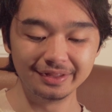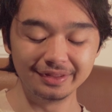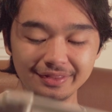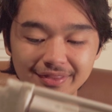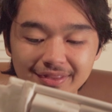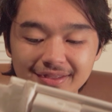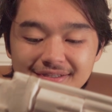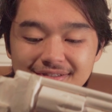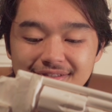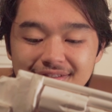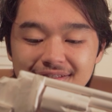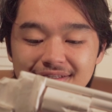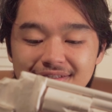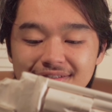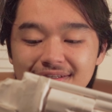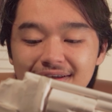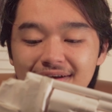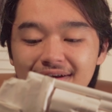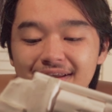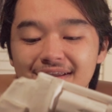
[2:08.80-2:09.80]
this
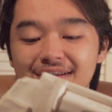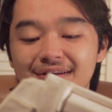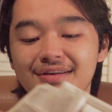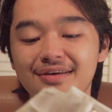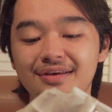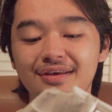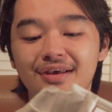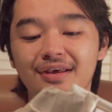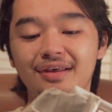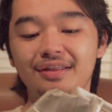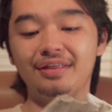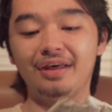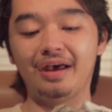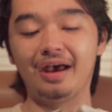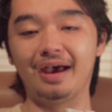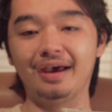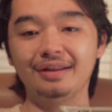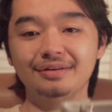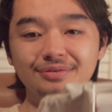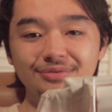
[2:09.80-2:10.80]
design, the
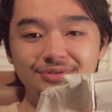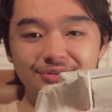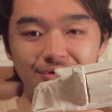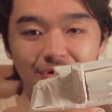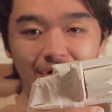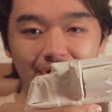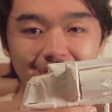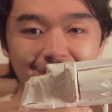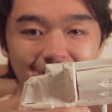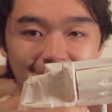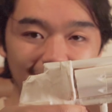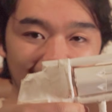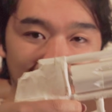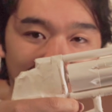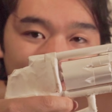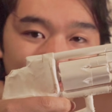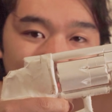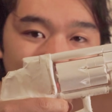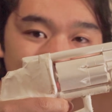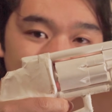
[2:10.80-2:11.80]
handle's quite
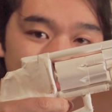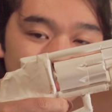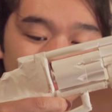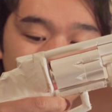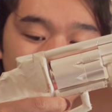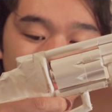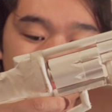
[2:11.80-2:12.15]
large,